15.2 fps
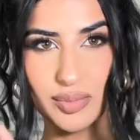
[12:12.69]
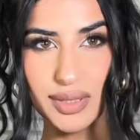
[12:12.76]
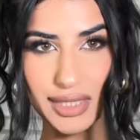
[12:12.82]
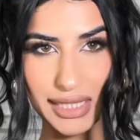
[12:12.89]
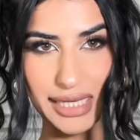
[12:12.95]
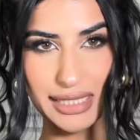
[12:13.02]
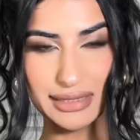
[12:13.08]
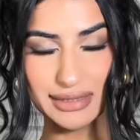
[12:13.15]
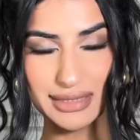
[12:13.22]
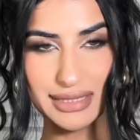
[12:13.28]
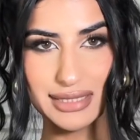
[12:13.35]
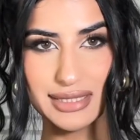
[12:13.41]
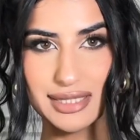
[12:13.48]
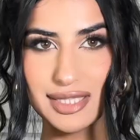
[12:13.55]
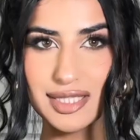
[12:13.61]

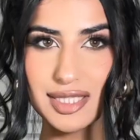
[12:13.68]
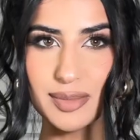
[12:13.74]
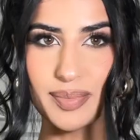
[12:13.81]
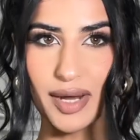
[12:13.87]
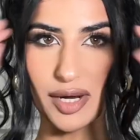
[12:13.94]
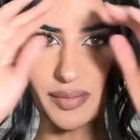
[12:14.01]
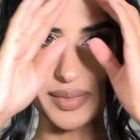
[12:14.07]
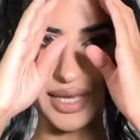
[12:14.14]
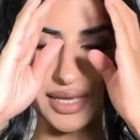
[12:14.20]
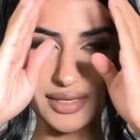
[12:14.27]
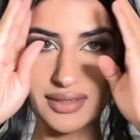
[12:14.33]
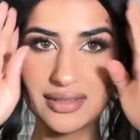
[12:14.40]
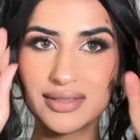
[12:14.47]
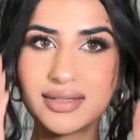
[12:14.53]
please spare me.